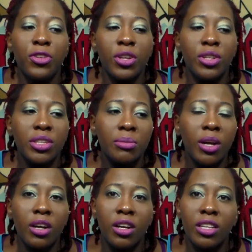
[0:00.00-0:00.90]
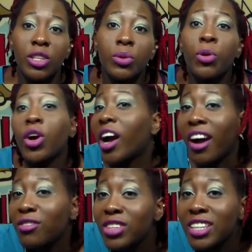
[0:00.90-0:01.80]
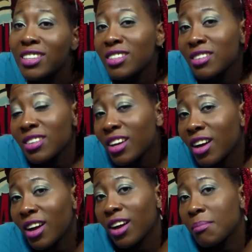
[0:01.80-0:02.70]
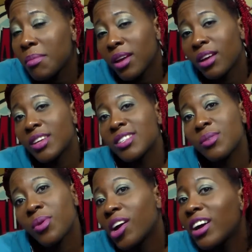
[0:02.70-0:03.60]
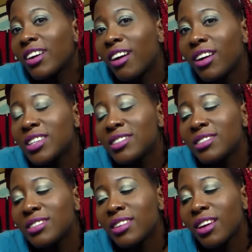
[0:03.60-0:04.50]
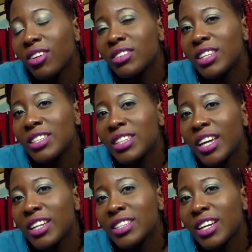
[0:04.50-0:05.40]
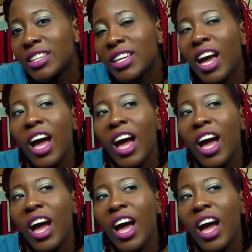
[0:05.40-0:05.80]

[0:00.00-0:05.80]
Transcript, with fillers: feel a little more confident, as it were, on these dating sites.